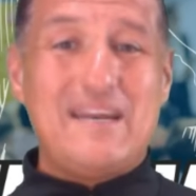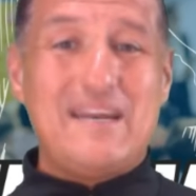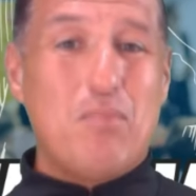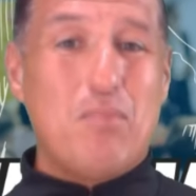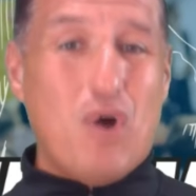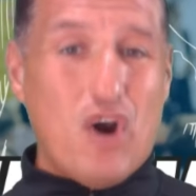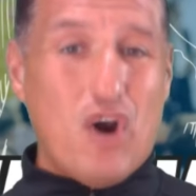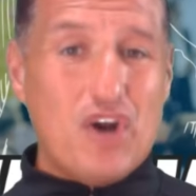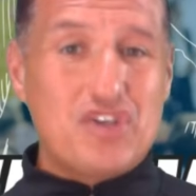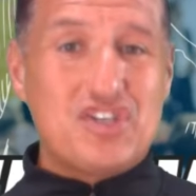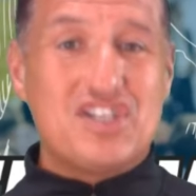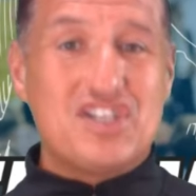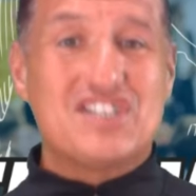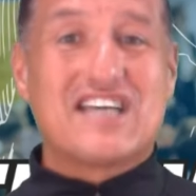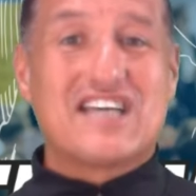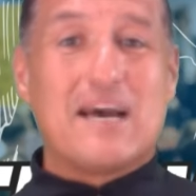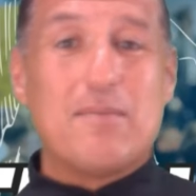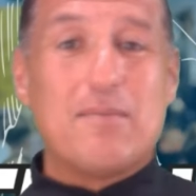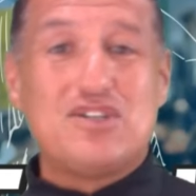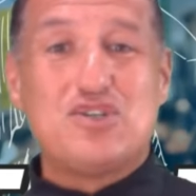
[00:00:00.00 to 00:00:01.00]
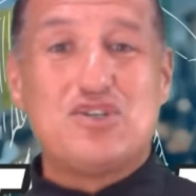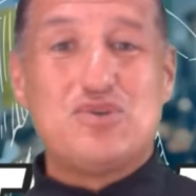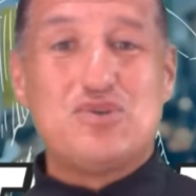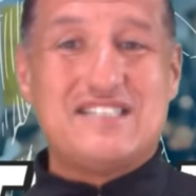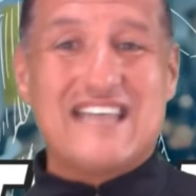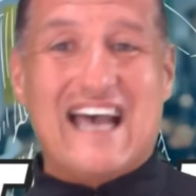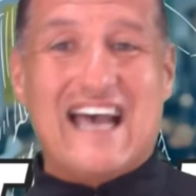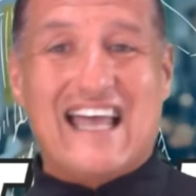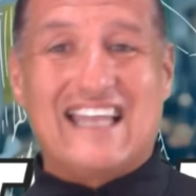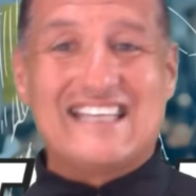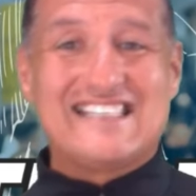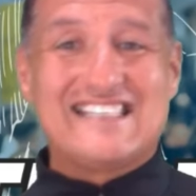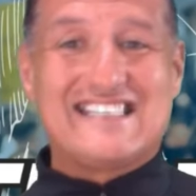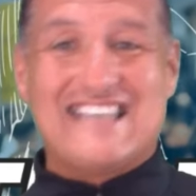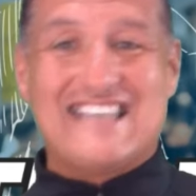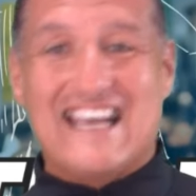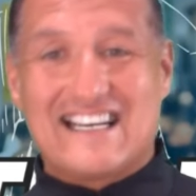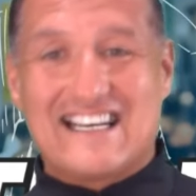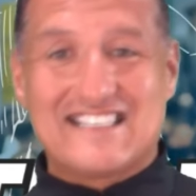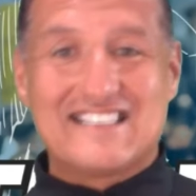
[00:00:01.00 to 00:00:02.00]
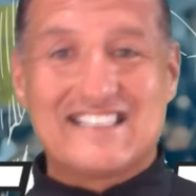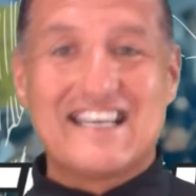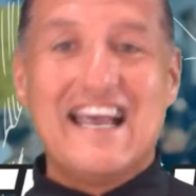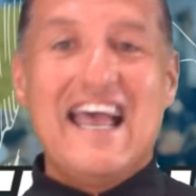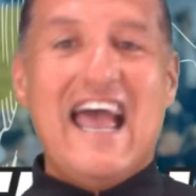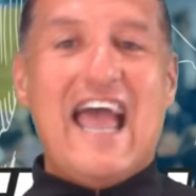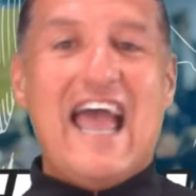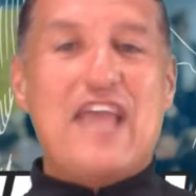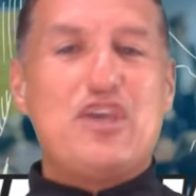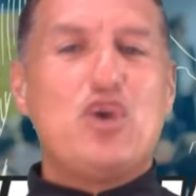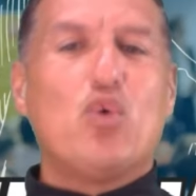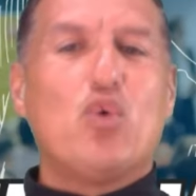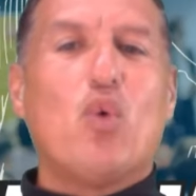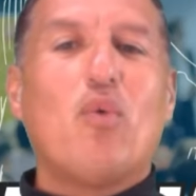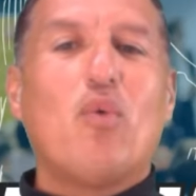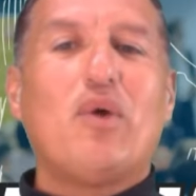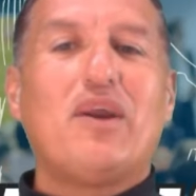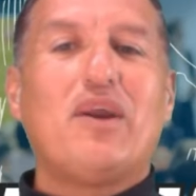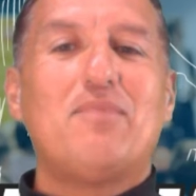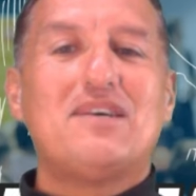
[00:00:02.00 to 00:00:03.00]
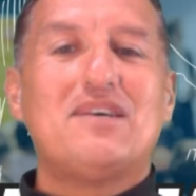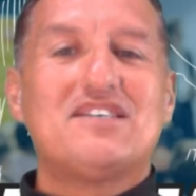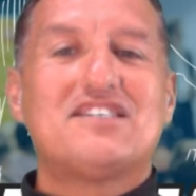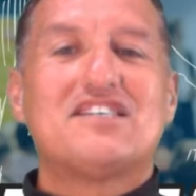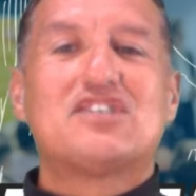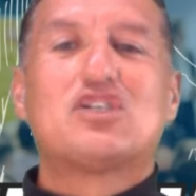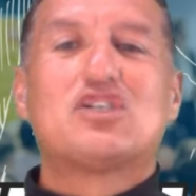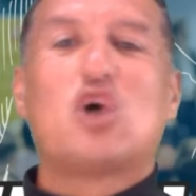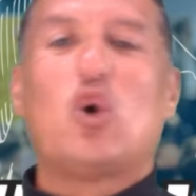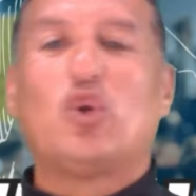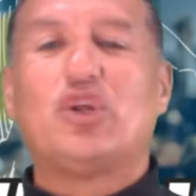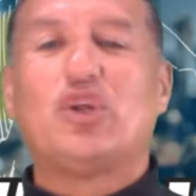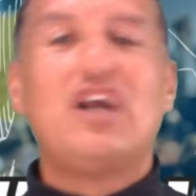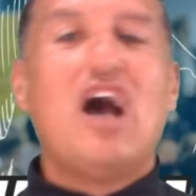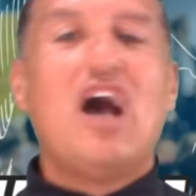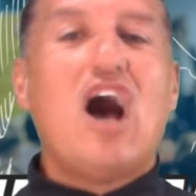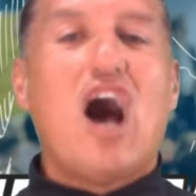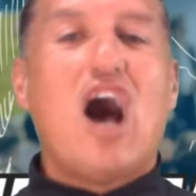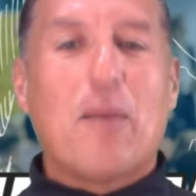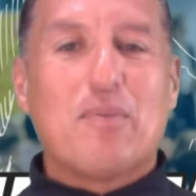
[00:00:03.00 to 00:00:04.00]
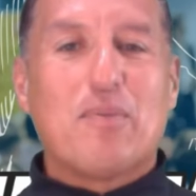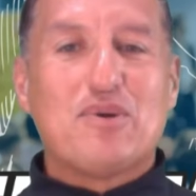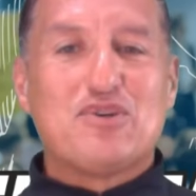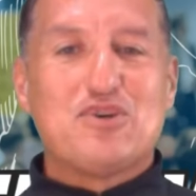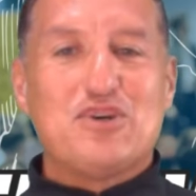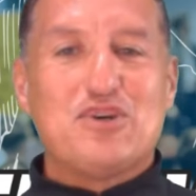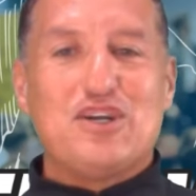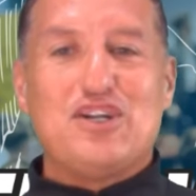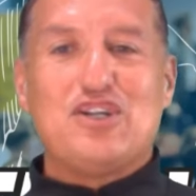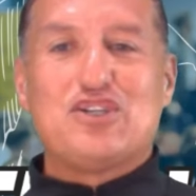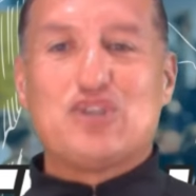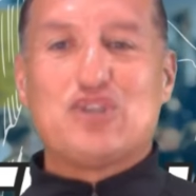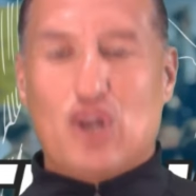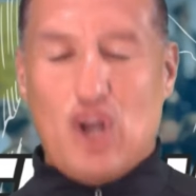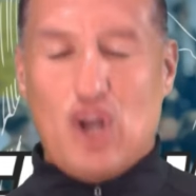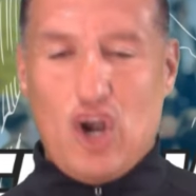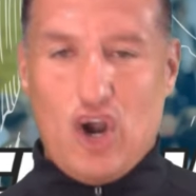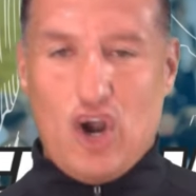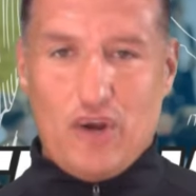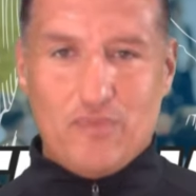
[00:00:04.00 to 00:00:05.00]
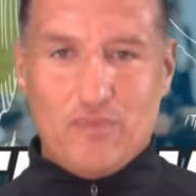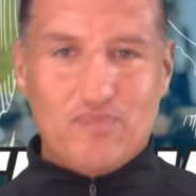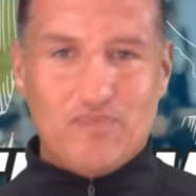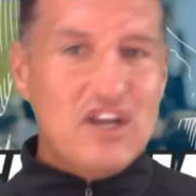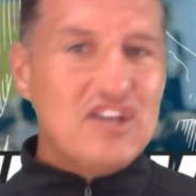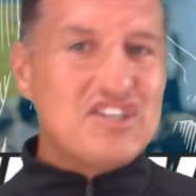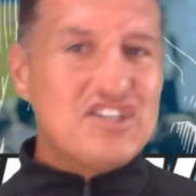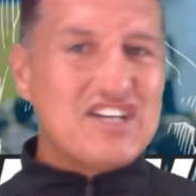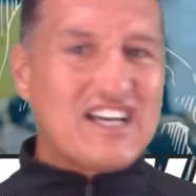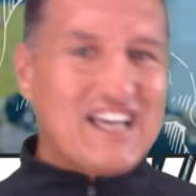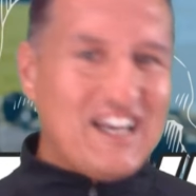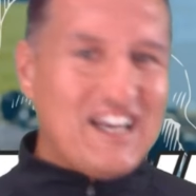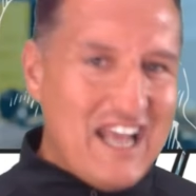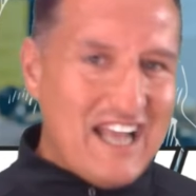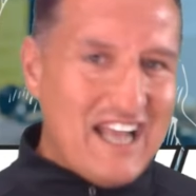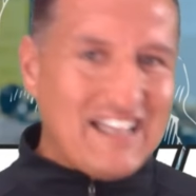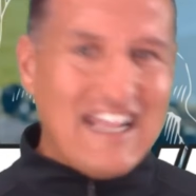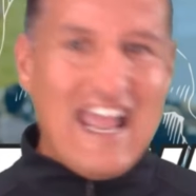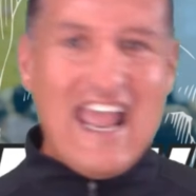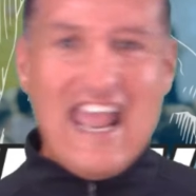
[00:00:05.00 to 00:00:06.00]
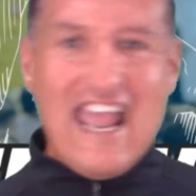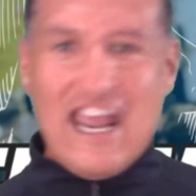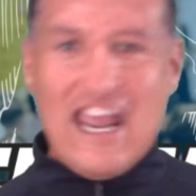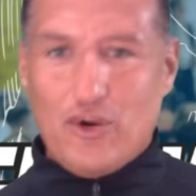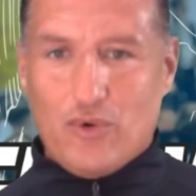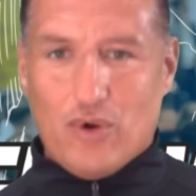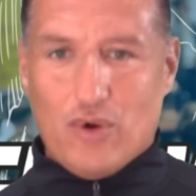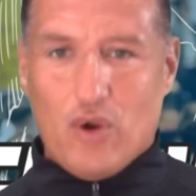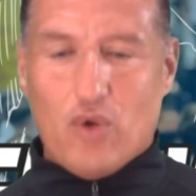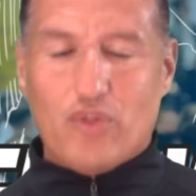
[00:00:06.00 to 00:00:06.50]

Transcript: March is coming to Dallas, Texas, and you won't want to miss this golden opportunity to learn, to connect, and grow.